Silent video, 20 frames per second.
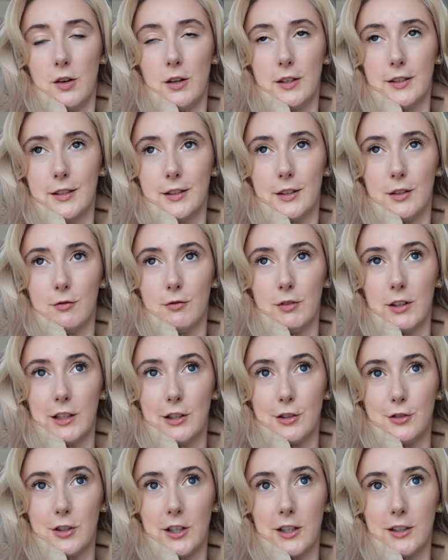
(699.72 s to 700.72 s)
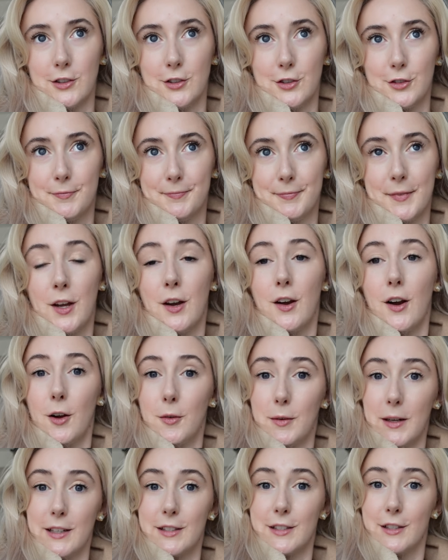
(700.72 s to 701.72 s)
I said that really strange. I'm
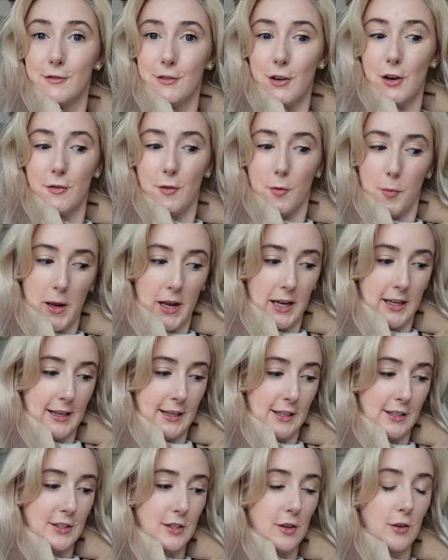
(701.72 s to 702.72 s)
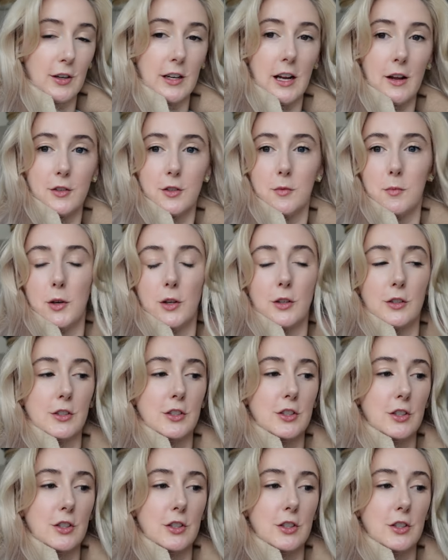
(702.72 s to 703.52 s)
getting rather peckish, so I'm gonna have some lunch.